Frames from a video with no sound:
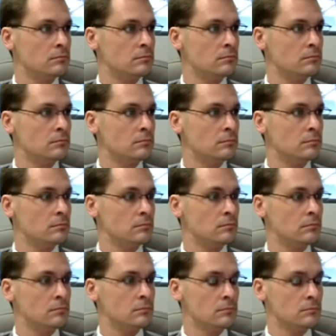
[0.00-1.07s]

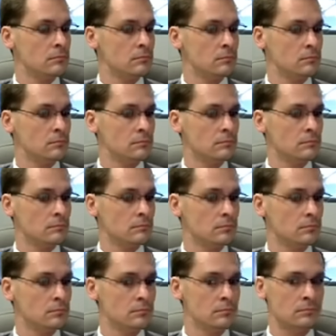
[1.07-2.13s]

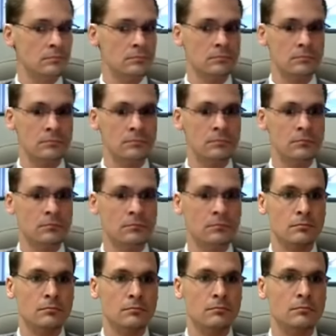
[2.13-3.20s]

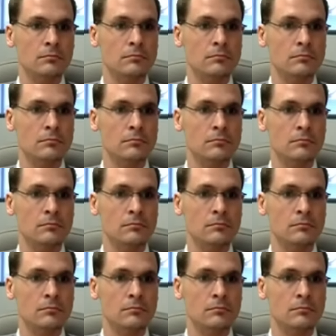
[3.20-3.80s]
This person isn't speaking.